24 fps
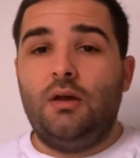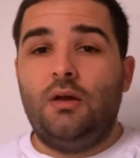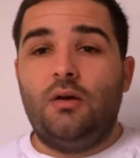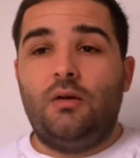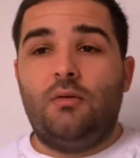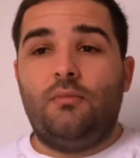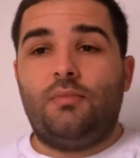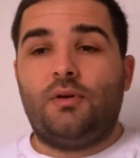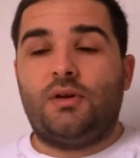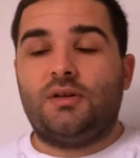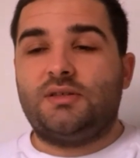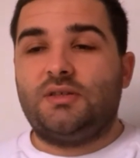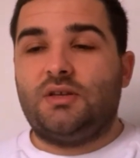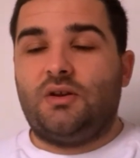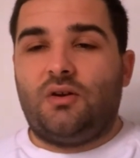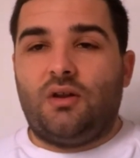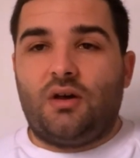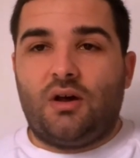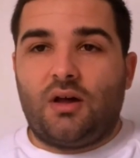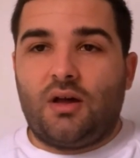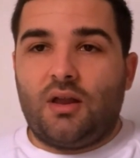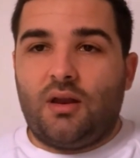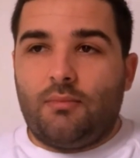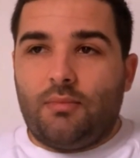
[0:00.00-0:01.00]
because they're
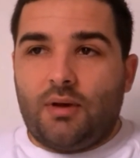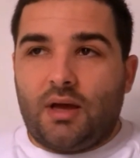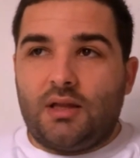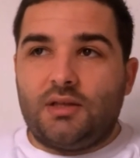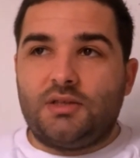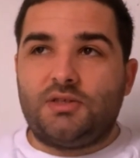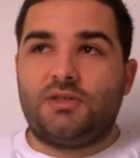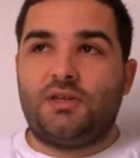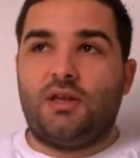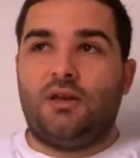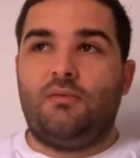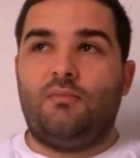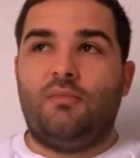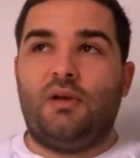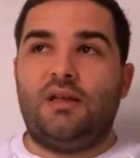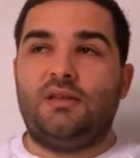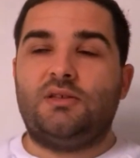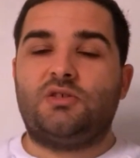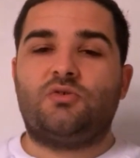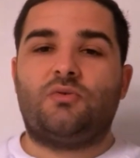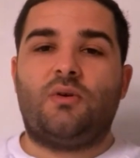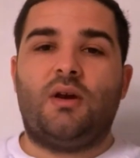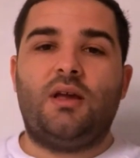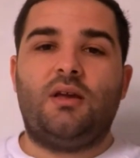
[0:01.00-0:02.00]
not going to bench their main
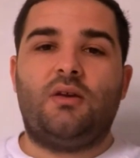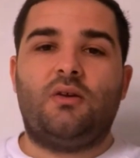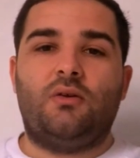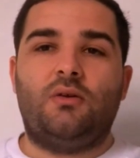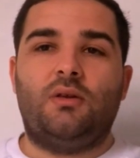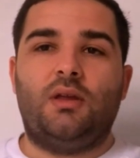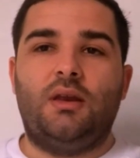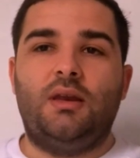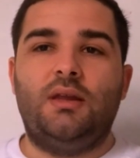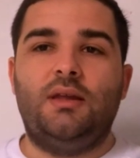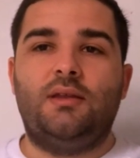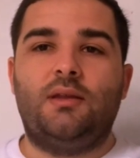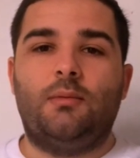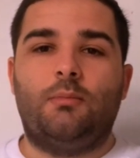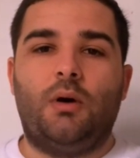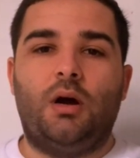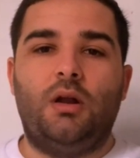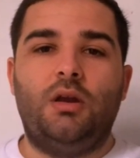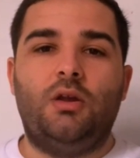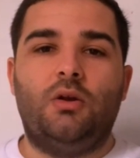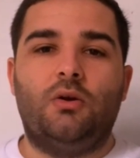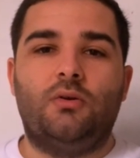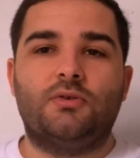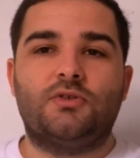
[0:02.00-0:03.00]
striker. They need the
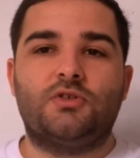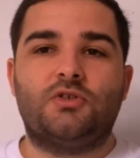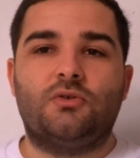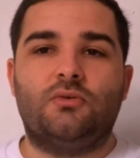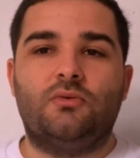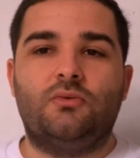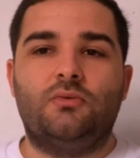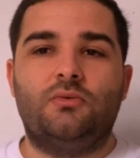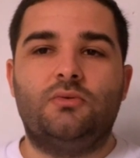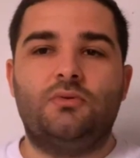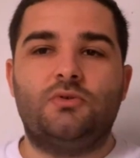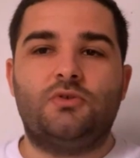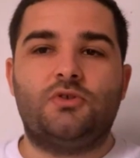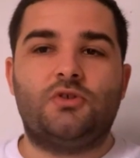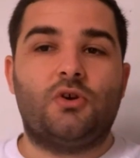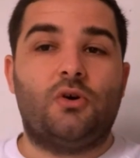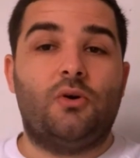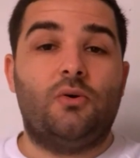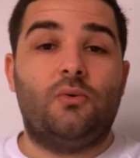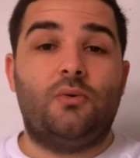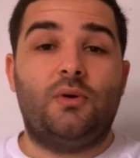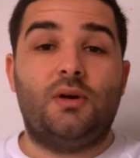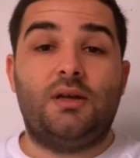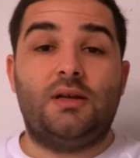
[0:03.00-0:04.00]
money also.
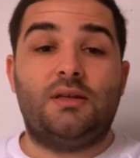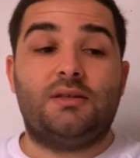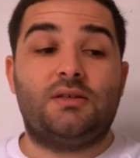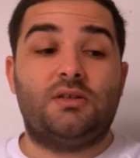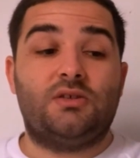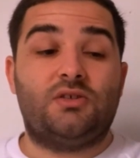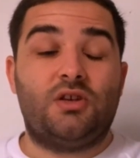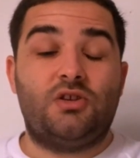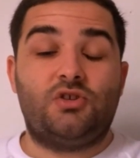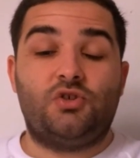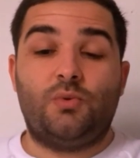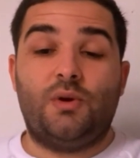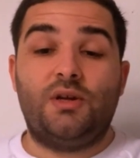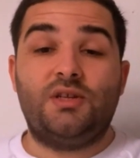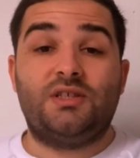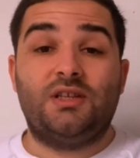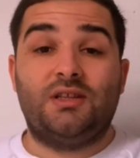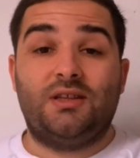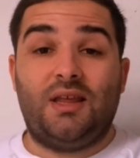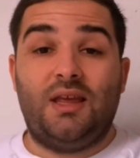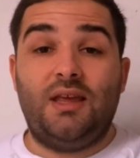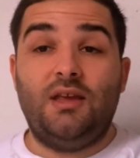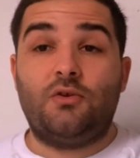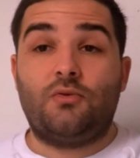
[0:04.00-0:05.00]
So it's a situation
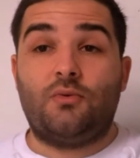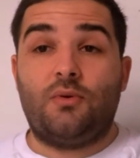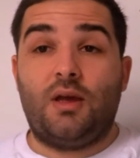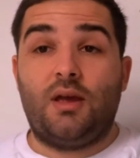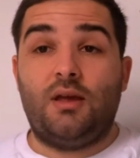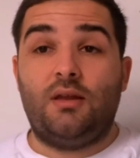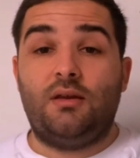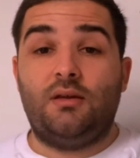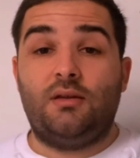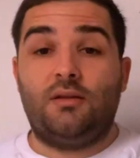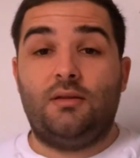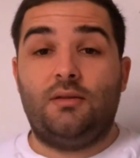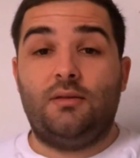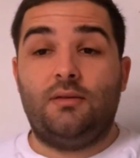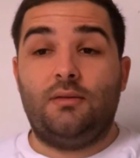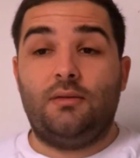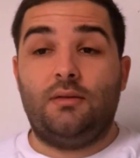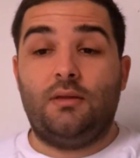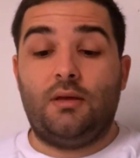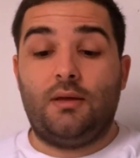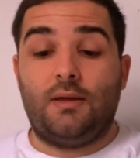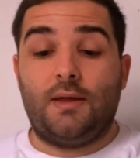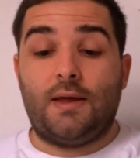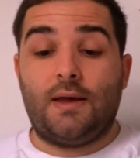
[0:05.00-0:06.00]
they created.
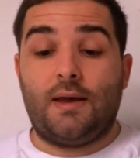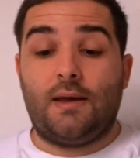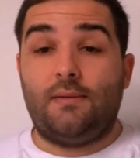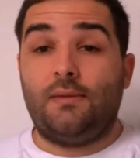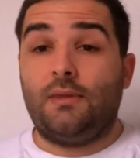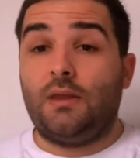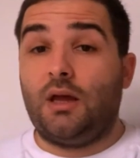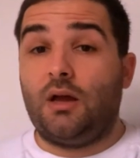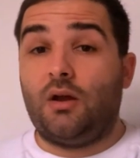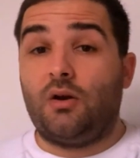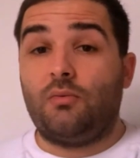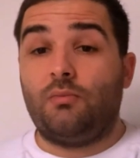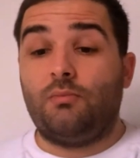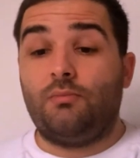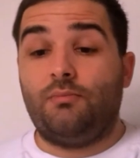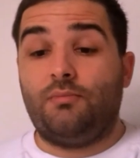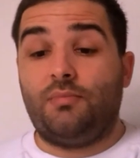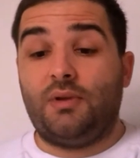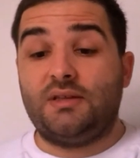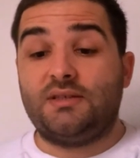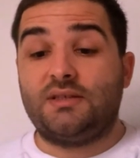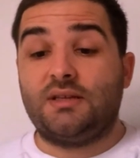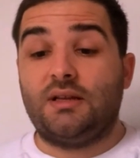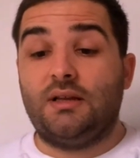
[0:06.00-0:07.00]
And they are
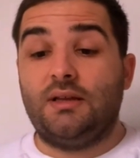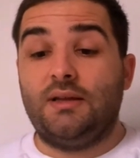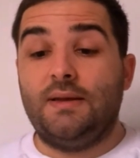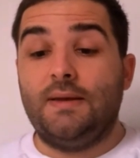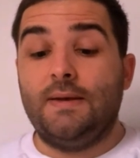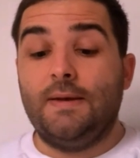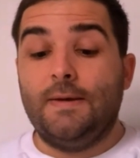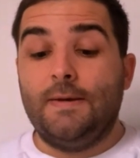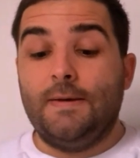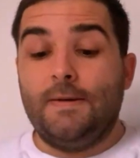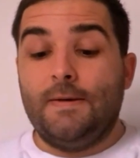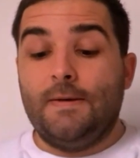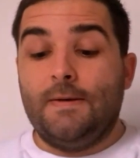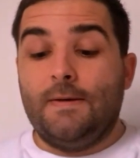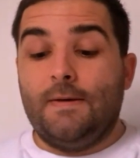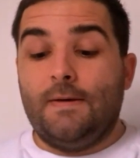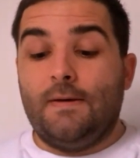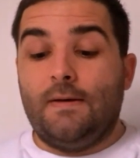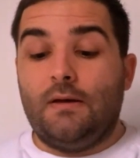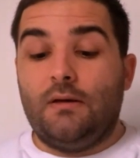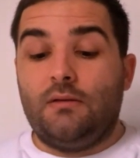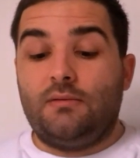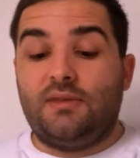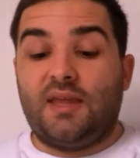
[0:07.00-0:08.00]
basically
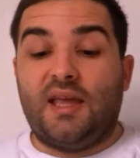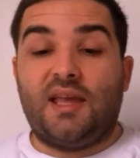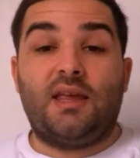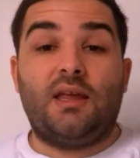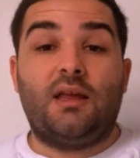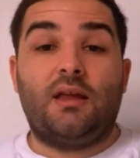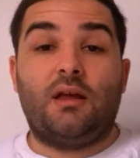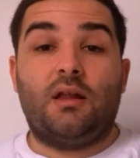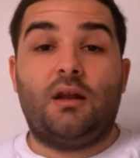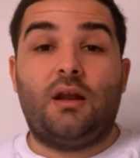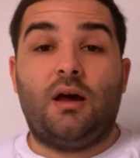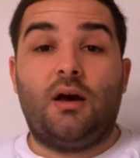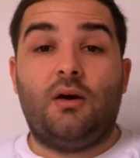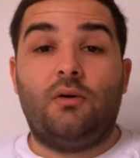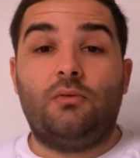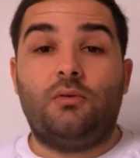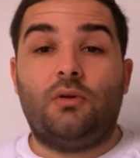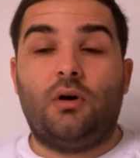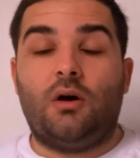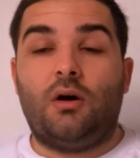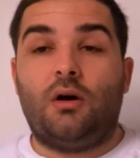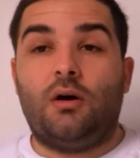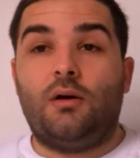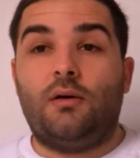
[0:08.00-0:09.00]
taking it out
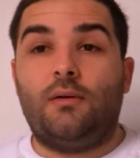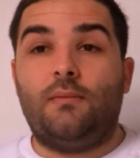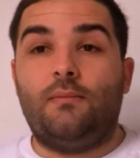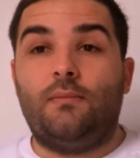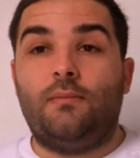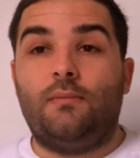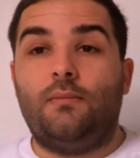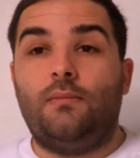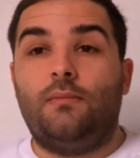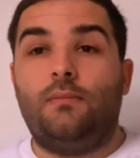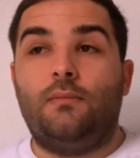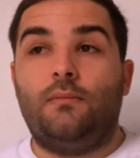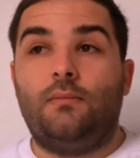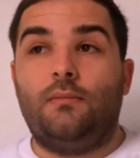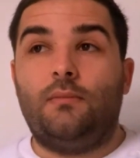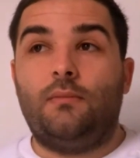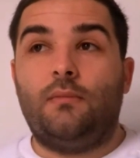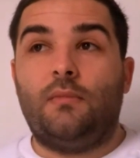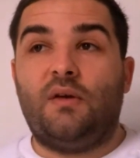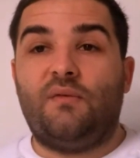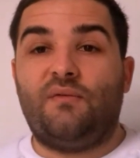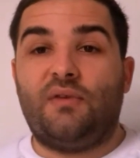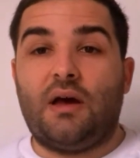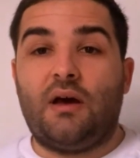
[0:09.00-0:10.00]
on
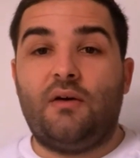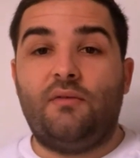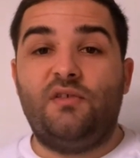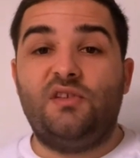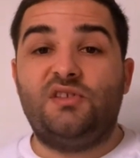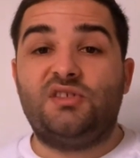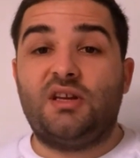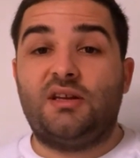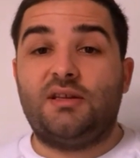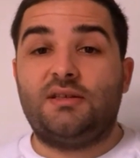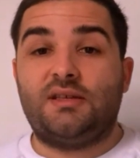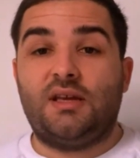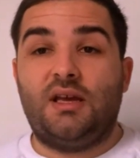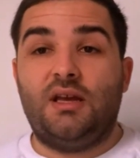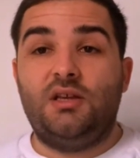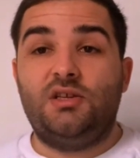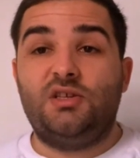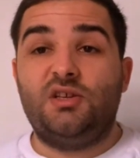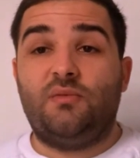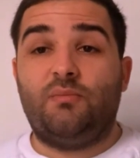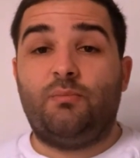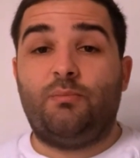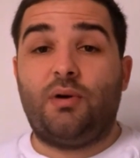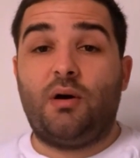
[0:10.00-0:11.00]
Vlahovic and his
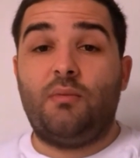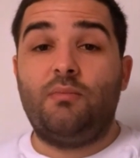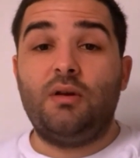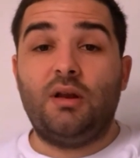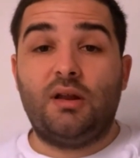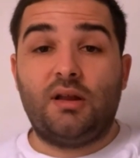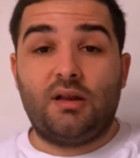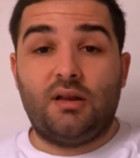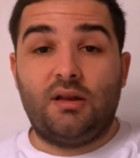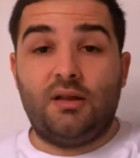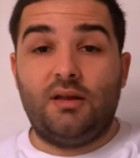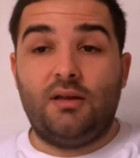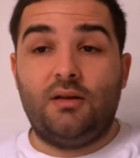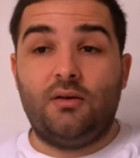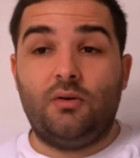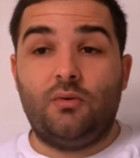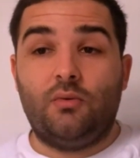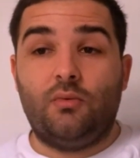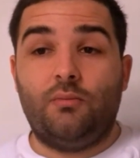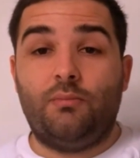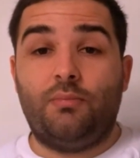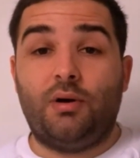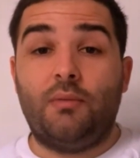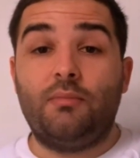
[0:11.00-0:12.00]
agent publicly,
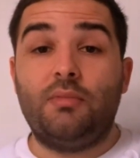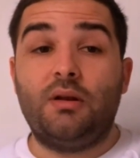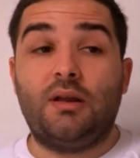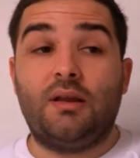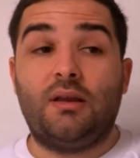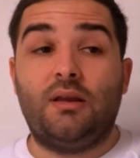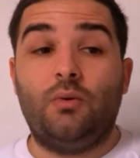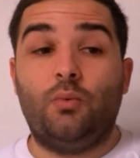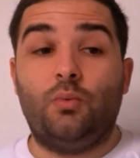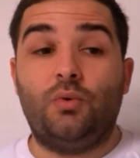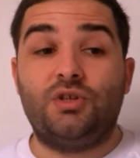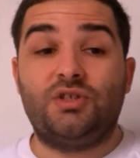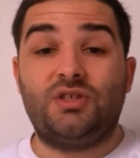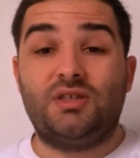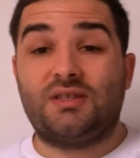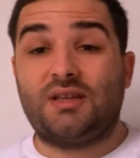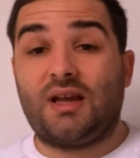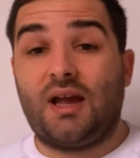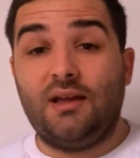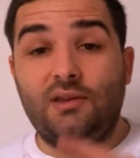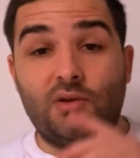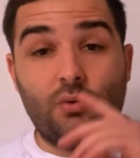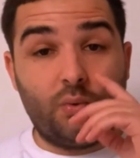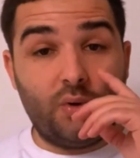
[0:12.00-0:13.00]
which is
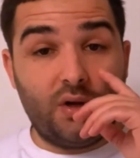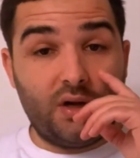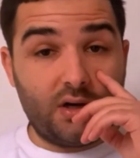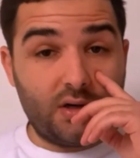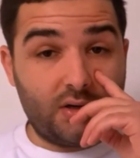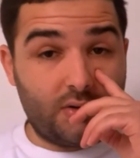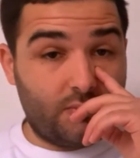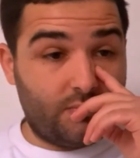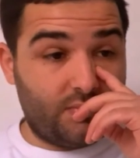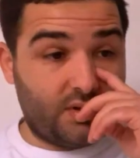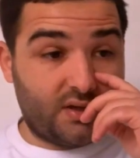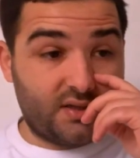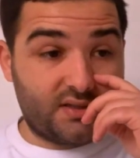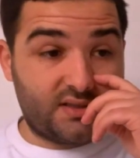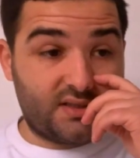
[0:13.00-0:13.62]
kind of weird, because